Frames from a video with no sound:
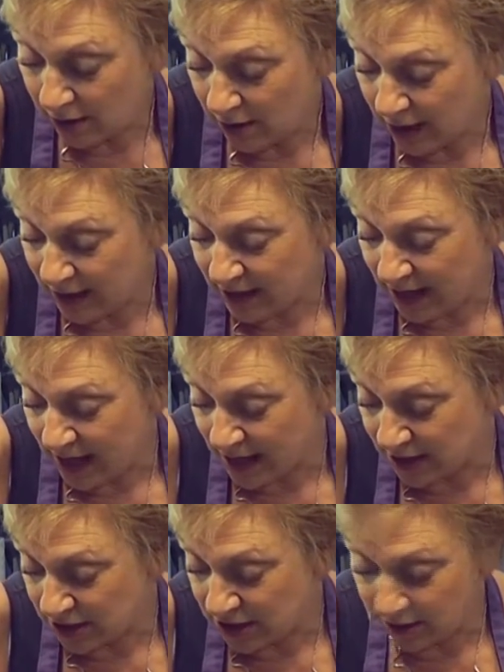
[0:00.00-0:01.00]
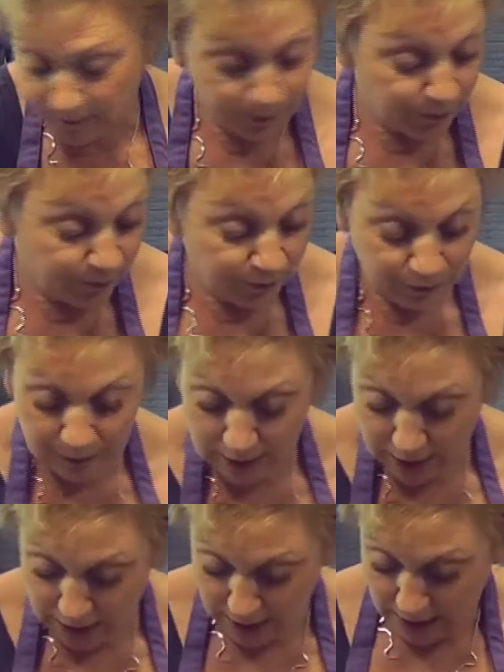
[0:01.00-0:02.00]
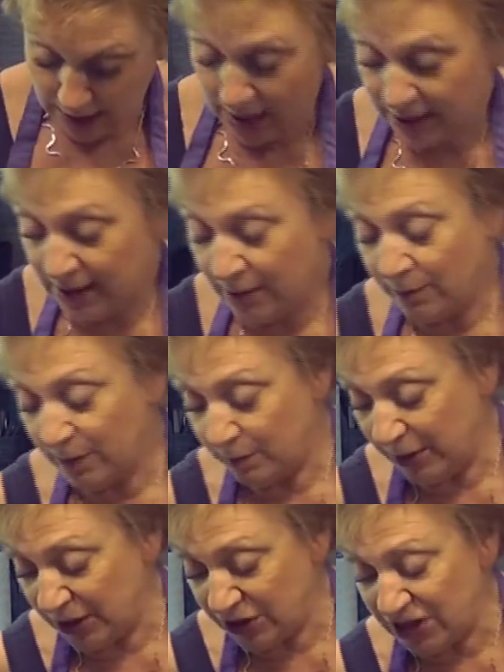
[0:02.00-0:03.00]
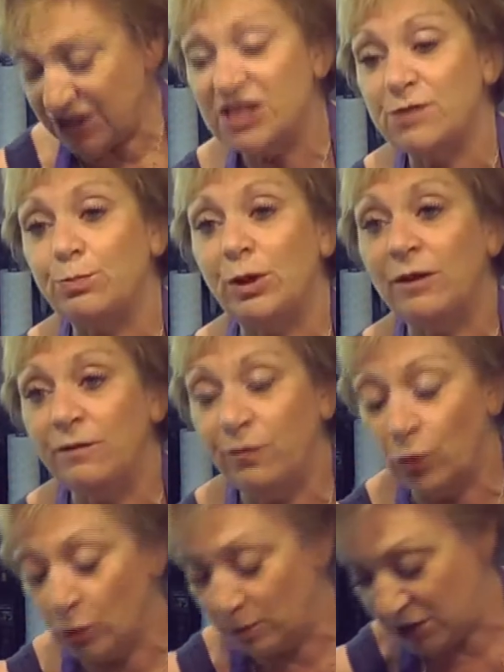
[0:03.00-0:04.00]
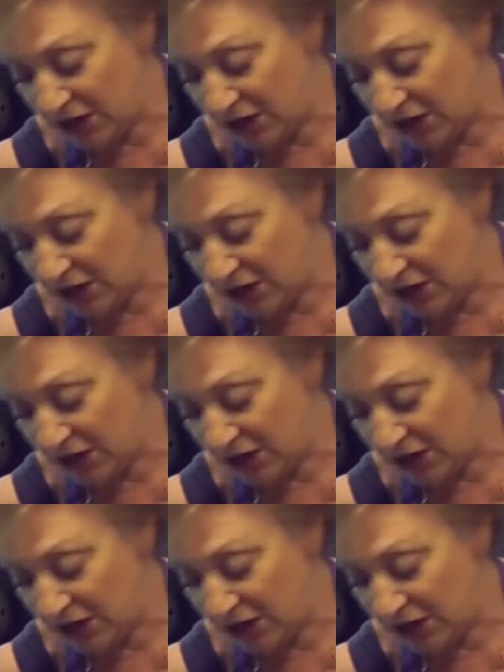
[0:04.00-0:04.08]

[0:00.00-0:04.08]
like that, and then because it's a spring form